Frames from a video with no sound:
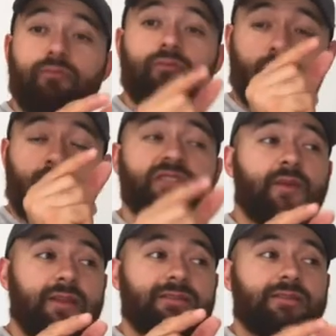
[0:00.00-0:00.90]
more
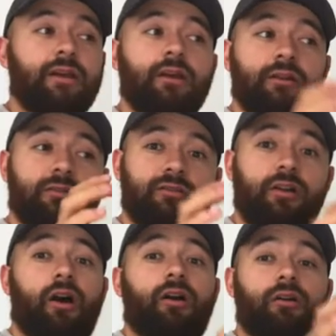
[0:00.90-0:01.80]
space.
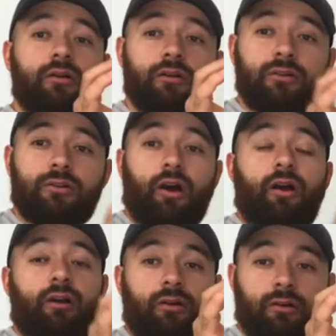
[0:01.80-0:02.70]
Da,
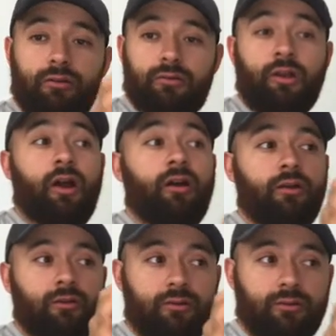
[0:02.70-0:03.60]
da, da,
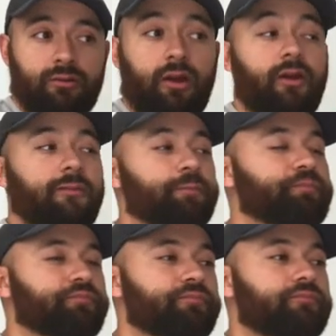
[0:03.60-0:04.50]
da.
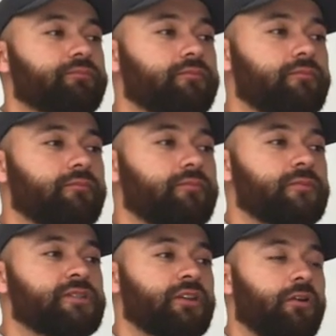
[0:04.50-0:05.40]

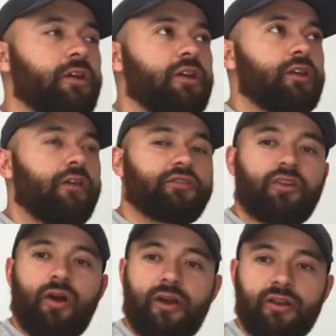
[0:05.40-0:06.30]
So you have to know
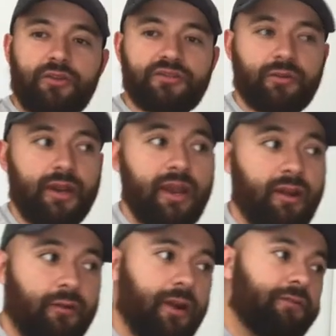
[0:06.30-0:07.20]
how to use your
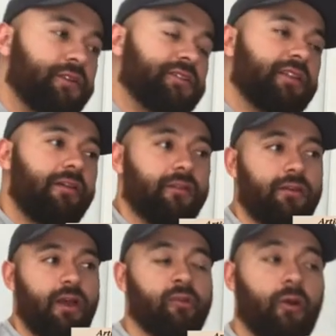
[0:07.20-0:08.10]
air, right? For 7,
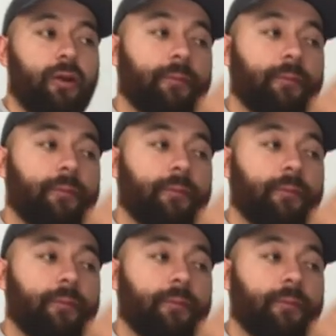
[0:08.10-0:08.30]
I'm going